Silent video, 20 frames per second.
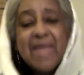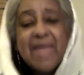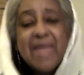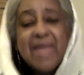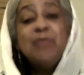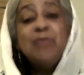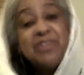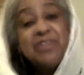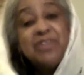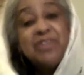
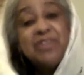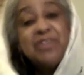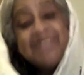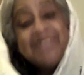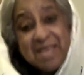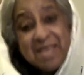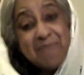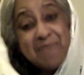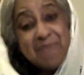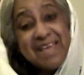and we're the
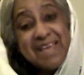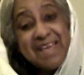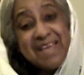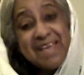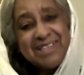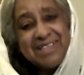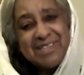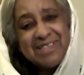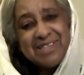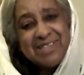same
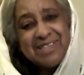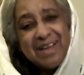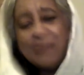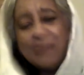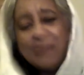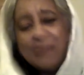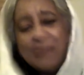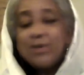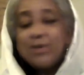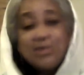age.
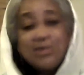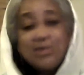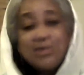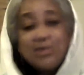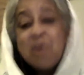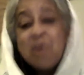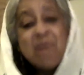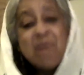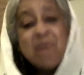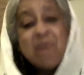There's
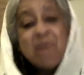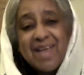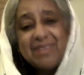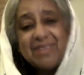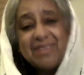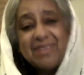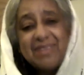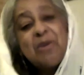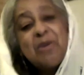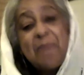no
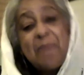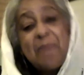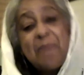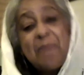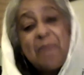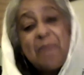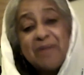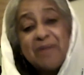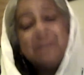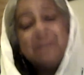way that her
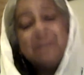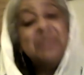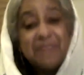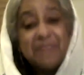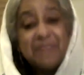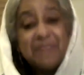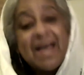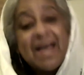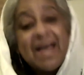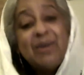parents would
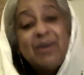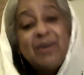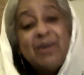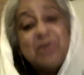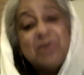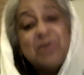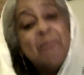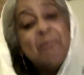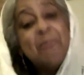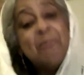have allowed
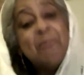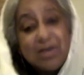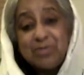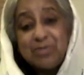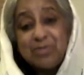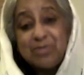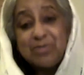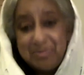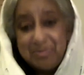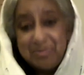her to
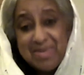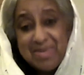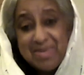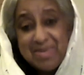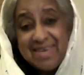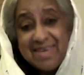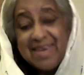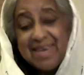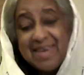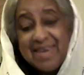march with
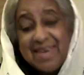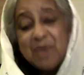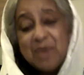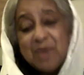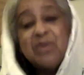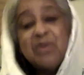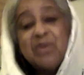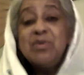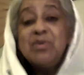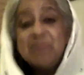me
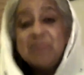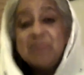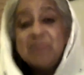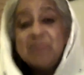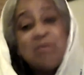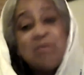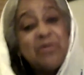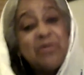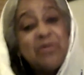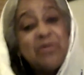when we
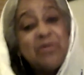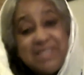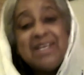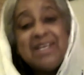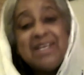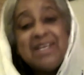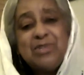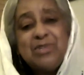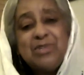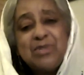were both
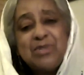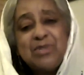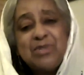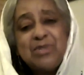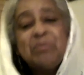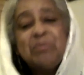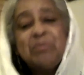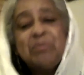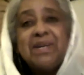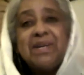
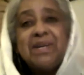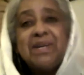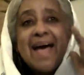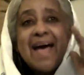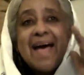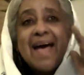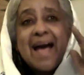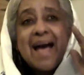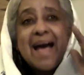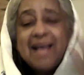teenagers. But
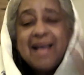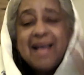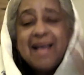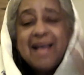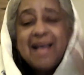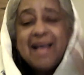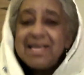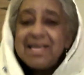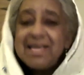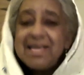I
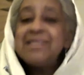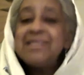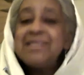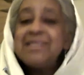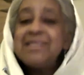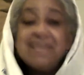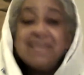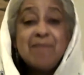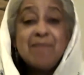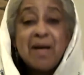
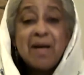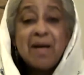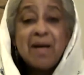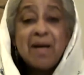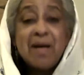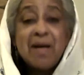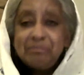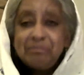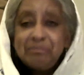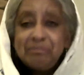contacted
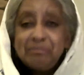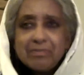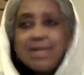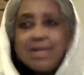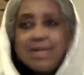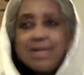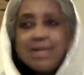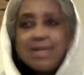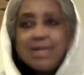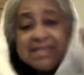Imam
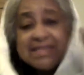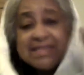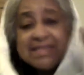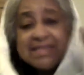and I